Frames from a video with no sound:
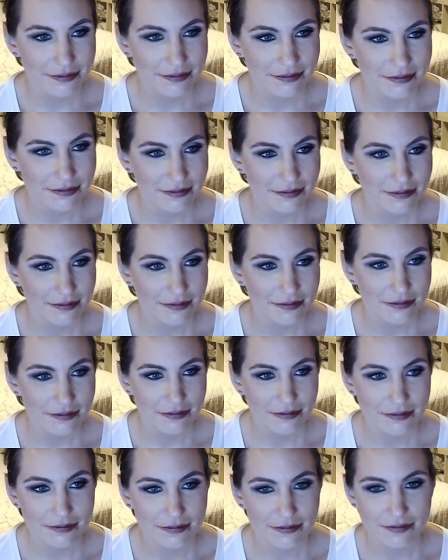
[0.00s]

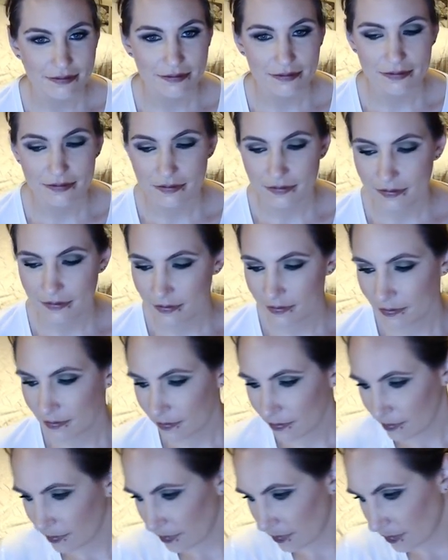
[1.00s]

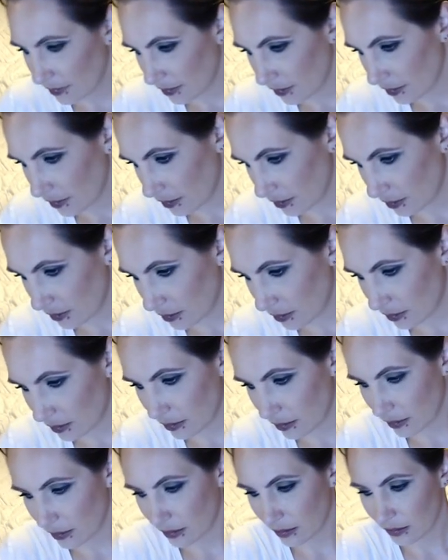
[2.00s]

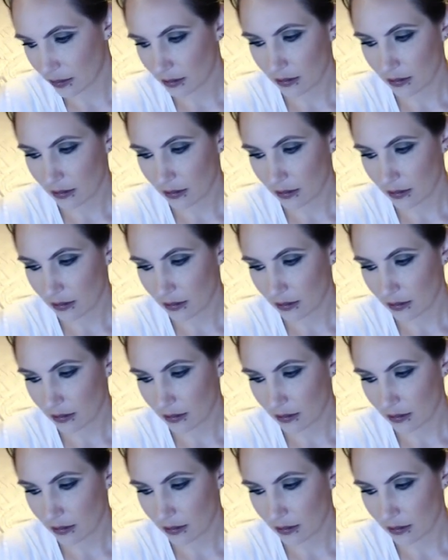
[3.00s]
(silent)